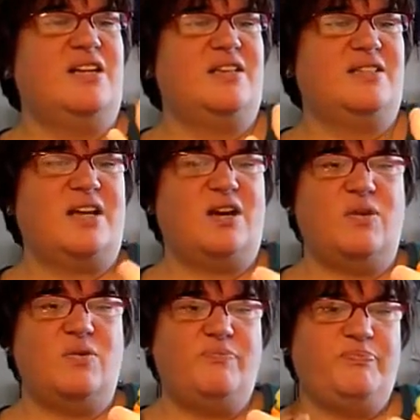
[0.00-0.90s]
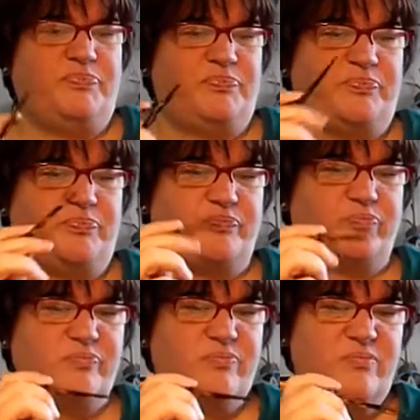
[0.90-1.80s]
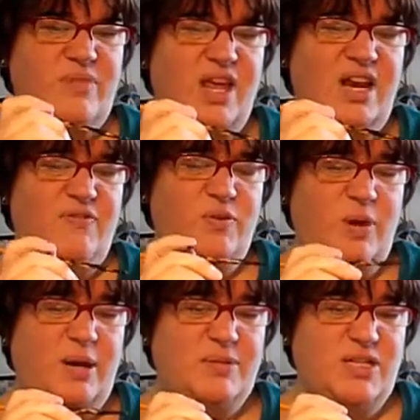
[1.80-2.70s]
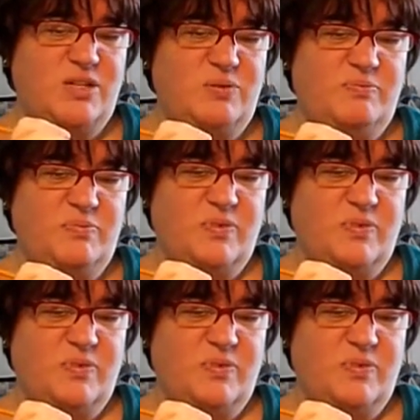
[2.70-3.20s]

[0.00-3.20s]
So, and if you want him to,